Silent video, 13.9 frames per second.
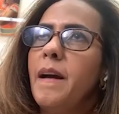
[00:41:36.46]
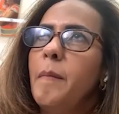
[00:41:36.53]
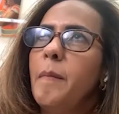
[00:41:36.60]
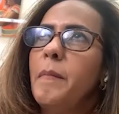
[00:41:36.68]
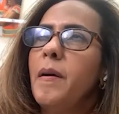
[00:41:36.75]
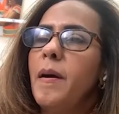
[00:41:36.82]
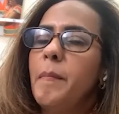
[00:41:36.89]

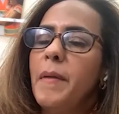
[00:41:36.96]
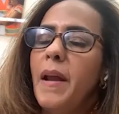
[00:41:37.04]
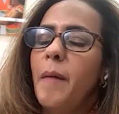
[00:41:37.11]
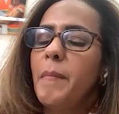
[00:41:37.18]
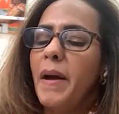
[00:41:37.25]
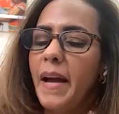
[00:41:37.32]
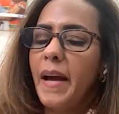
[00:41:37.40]

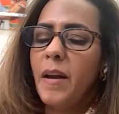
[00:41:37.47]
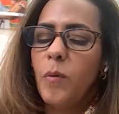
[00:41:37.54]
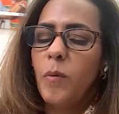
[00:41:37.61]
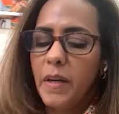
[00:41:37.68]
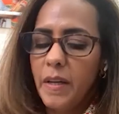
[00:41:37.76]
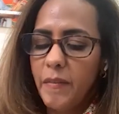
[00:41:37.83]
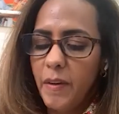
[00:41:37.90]
I kind of
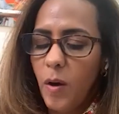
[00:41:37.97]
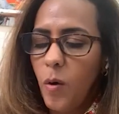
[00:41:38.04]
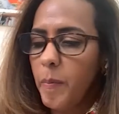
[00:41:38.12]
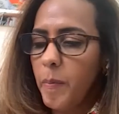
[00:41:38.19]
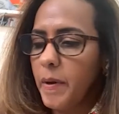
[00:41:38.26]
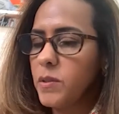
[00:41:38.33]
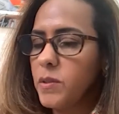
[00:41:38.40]
want to leave it
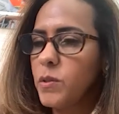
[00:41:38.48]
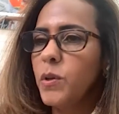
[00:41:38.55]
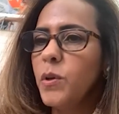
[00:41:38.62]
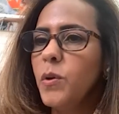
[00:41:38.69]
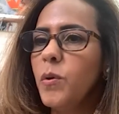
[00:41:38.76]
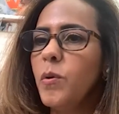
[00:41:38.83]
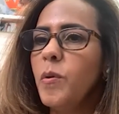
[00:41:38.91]
open to
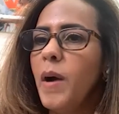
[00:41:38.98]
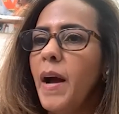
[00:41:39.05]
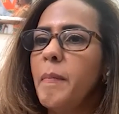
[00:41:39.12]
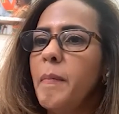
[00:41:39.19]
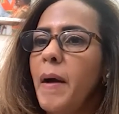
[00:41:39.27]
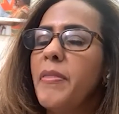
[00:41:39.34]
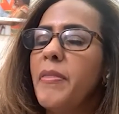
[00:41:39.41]
you.
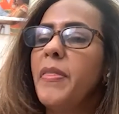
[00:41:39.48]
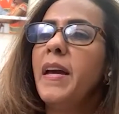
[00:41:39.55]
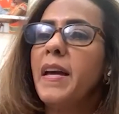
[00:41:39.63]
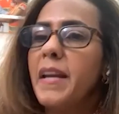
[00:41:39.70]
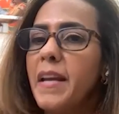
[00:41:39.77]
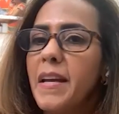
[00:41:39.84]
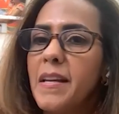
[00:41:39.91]
I think
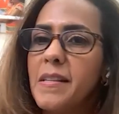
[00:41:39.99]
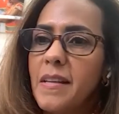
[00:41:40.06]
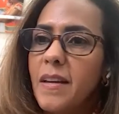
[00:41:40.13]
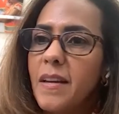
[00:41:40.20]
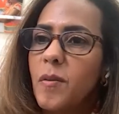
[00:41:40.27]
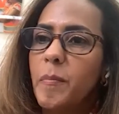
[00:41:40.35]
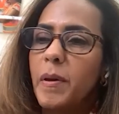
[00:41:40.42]
it is.
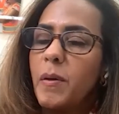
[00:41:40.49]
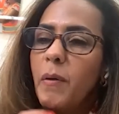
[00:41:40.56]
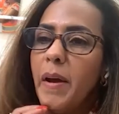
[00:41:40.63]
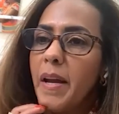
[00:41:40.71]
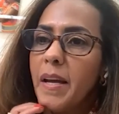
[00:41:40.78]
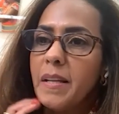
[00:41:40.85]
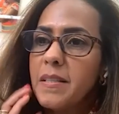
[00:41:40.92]
It could be
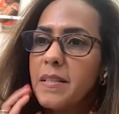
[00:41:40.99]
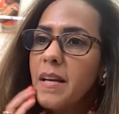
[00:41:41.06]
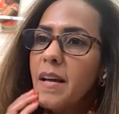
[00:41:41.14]
great.